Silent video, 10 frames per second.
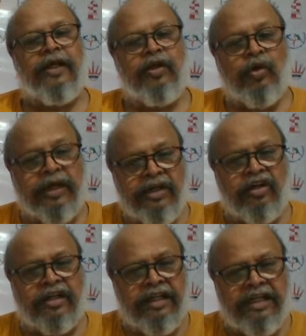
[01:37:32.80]
You
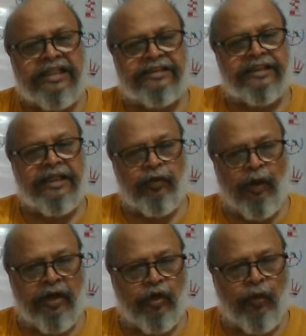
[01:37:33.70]
cannot release
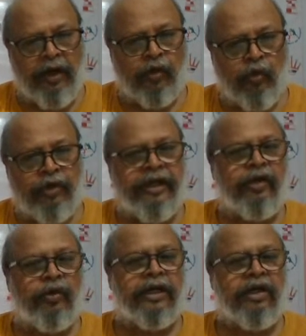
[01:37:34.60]
what you want. Rook here,
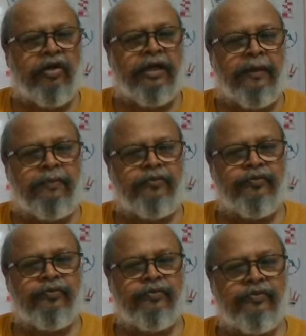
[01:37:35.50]
you cannot come.
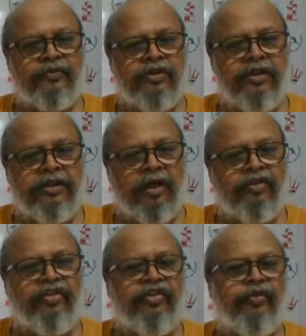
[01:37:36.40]
Now
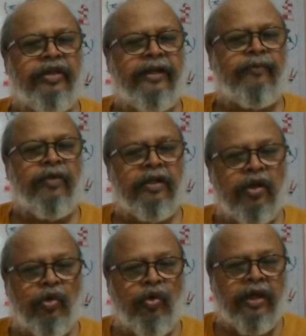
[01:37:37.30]
this is winning.
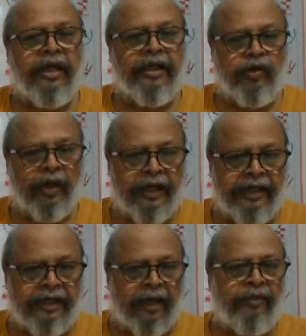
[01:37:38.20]
The rook, you
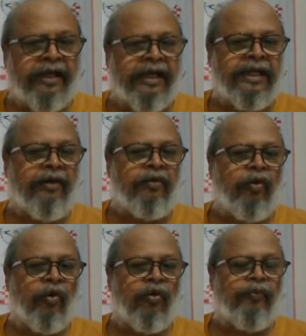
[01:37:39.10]
again come, again I will
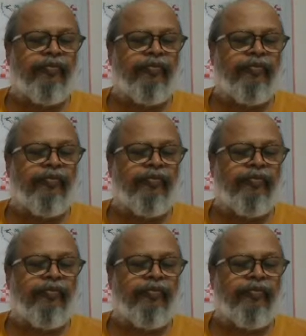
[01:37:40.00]
hold.